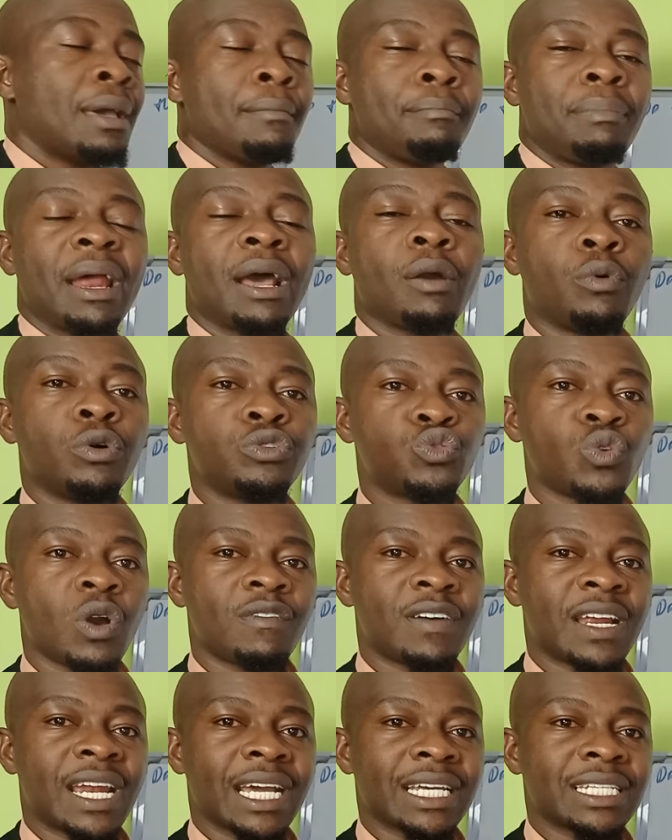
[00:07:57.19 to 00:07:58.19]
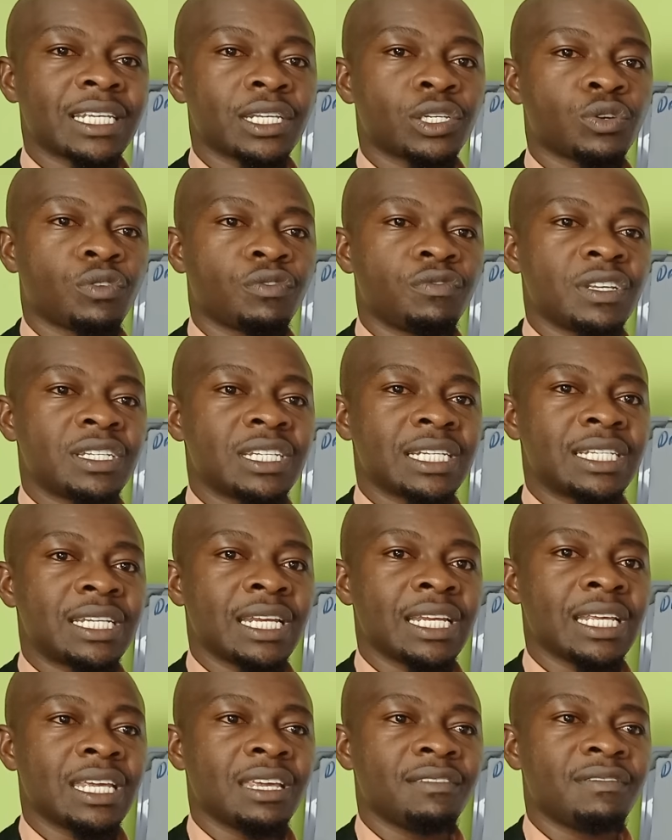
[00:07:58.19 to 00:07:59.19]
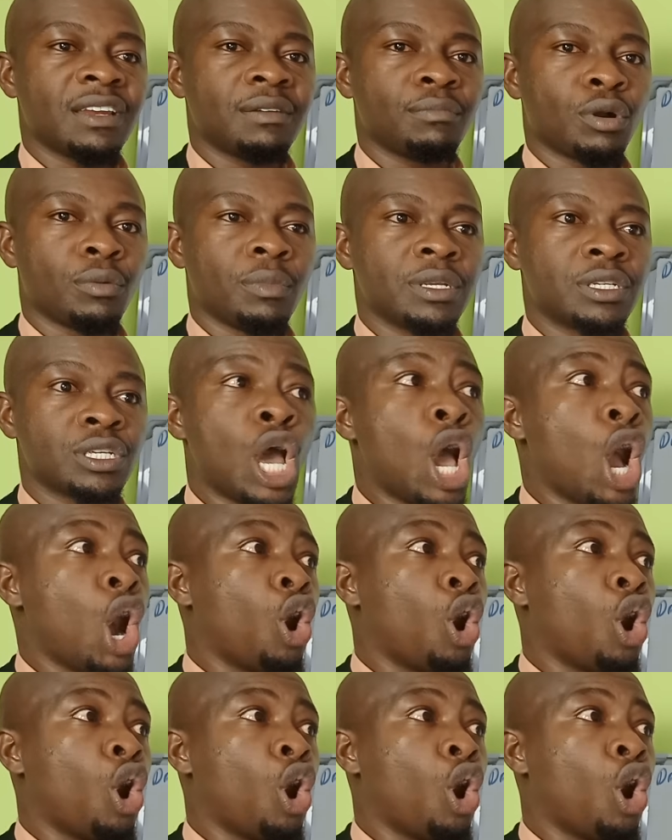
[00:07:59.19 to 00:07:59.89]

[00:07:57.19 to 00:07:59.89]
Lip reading: but I want to have an access of it at any given moment.